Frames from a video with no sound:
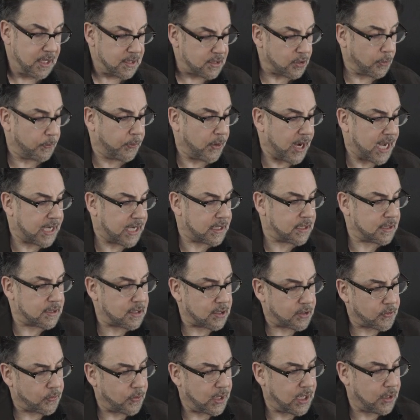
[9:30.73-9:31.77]
So practice
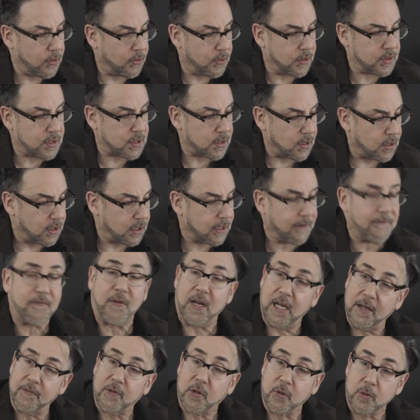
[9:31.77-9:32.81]
a 3-chord song in
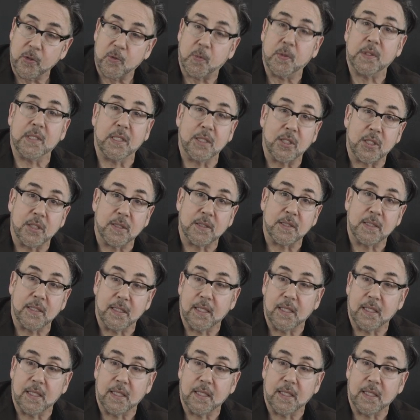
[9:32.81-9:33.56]
5 closed positions,